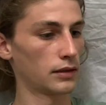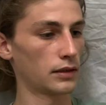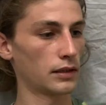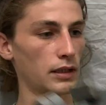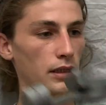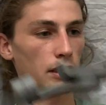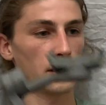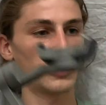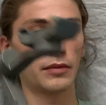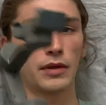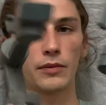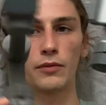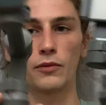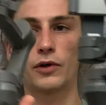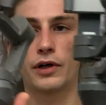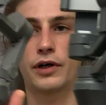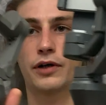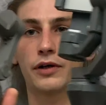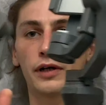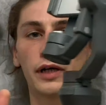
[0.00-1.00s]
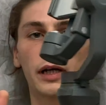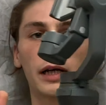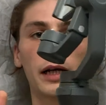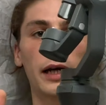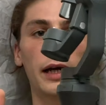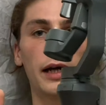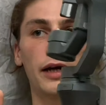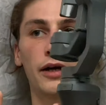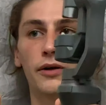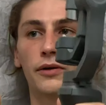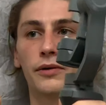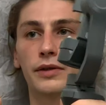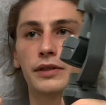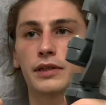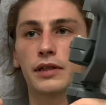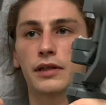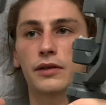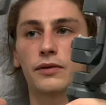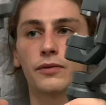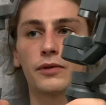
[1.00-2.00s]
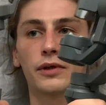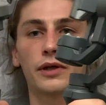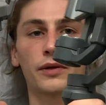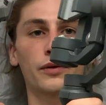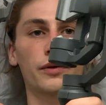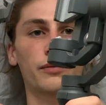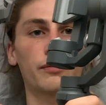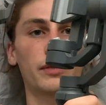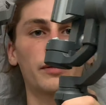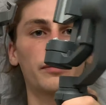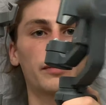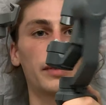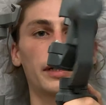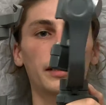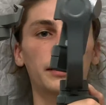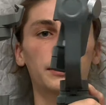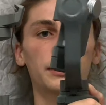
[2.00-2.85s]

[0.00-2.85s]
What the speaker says: I'm wondering how it's going to work with my mic